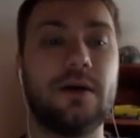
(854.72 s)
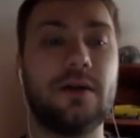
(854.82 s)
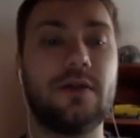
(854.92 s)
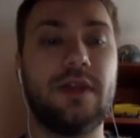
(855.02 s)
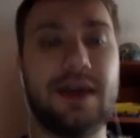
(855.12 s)

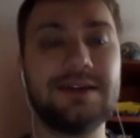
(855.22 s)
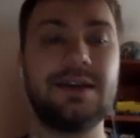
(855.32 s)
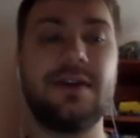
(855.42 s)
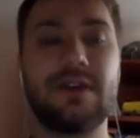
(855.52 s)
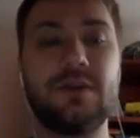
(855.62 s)
the last
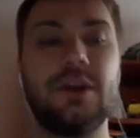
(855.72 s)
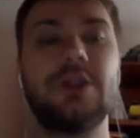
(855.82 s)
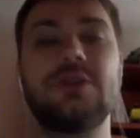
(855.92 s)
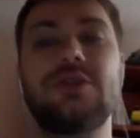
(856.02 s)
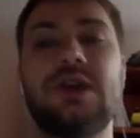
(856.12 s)
thing that we
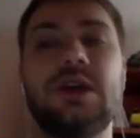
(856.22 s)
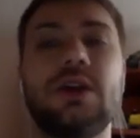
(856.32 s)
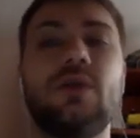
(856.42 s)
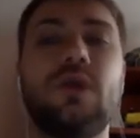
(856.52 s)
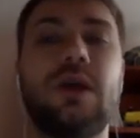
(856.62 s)
need to take a
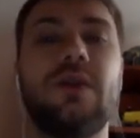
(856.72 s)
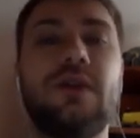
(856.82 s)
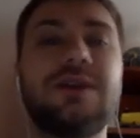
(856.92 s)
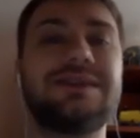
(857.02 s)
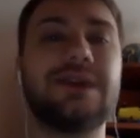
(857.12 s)
look in
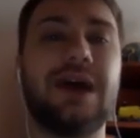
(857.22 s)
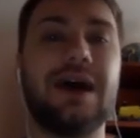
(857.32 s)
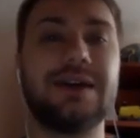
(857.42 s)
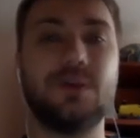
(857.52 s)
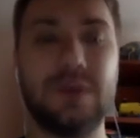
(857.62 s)
this
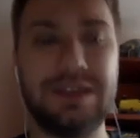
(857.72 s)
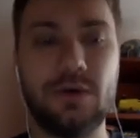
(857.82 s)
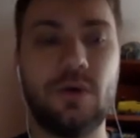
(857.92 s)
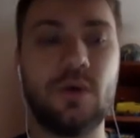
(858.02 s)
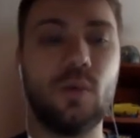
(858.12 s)

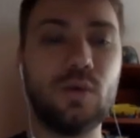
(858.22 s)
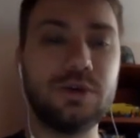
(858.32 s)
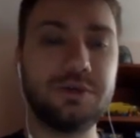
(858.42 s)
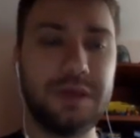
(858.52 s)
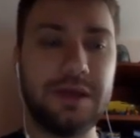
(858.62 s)
video
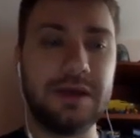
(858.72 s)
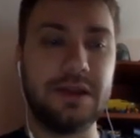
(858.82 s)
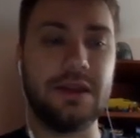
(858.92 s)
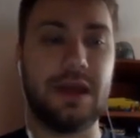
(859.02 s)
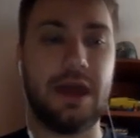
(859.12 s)
would be
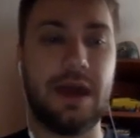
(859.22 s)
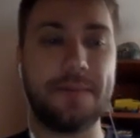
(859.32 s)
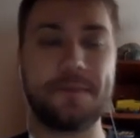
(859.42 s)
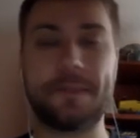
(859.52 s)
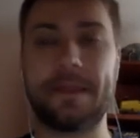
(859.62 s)
the
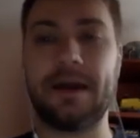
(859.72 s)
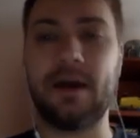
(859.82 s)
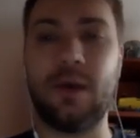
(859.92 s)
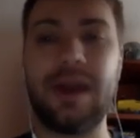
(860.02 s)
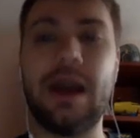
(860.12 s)

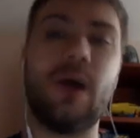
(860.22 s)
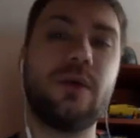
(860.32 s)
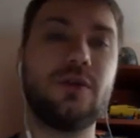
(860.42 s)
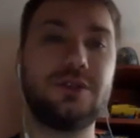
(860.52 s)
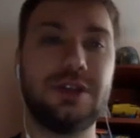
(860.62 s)
way how
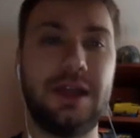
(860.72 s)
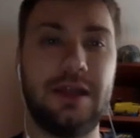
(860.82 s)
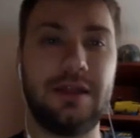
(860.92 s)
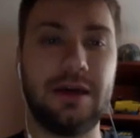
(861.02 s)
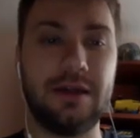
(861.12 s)
we could
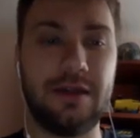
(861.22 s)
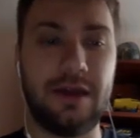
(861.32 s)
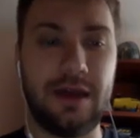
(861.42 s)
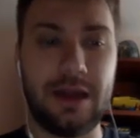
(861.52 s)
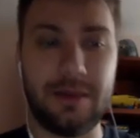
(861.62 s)
delete
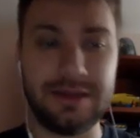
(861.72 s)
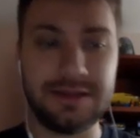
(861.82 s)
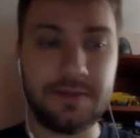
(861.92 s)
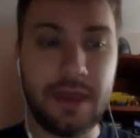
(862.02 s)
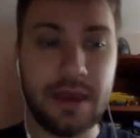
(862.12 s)
the
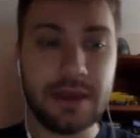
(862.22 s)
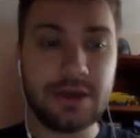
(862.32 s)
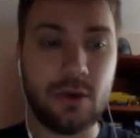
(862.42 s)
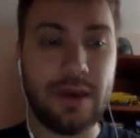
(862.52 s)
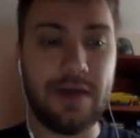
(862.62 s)
elements.
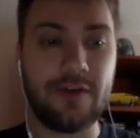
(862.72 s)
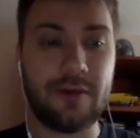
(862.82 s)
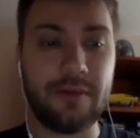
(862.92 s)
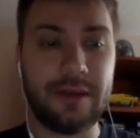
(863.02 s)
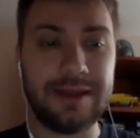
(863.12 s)
So we have
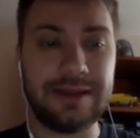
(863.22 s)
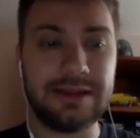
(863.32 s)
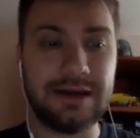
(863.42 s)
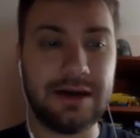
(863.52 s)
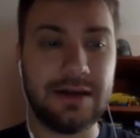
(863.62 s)

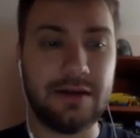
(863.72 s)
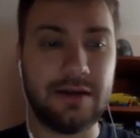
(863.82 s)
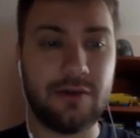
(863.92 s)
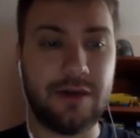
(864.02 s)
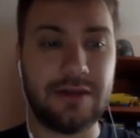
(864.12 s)

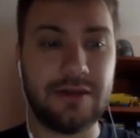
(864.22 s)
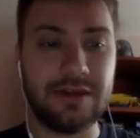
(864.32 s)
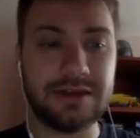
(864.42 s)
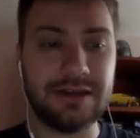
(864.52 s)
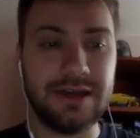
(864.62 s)
created
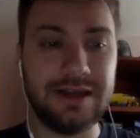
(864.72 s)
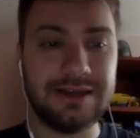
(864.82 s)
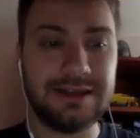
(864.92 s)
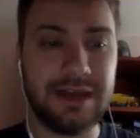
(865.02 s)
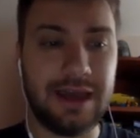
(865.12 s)
this
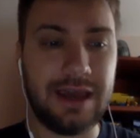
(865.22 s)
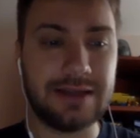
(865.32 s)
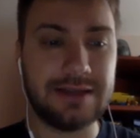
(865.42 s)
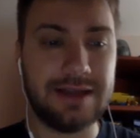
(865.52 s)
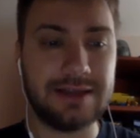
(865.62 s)
list,
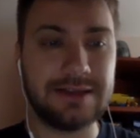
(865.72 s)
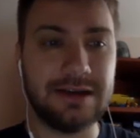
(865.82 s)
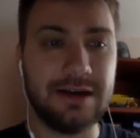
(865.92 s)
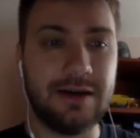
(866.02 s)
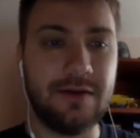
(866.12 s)
and let's
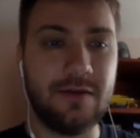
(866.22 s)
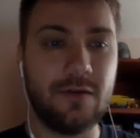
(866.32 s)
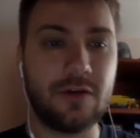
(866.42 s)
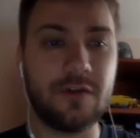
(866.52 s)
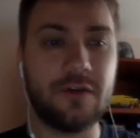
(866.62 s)

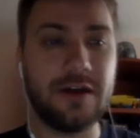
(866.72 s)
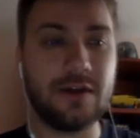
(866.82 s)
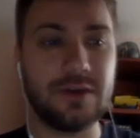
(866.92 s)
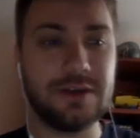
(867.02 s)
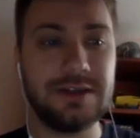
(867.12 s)
work
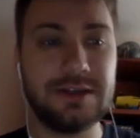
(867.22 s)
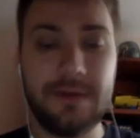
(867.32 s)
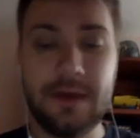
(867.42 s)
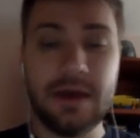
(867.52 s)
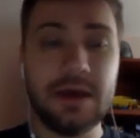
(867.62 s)
further with this.
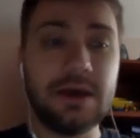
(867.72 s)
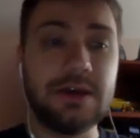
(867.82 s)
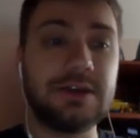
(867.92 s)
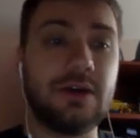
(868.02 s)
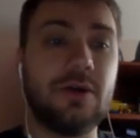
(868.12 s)

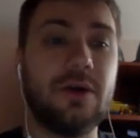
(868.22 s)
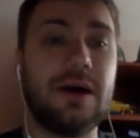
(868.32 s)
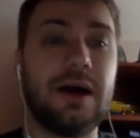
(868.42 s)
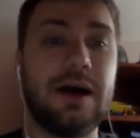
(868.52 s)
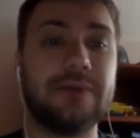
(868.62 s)
So
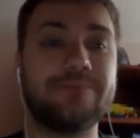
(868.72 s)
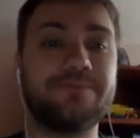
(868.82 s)
there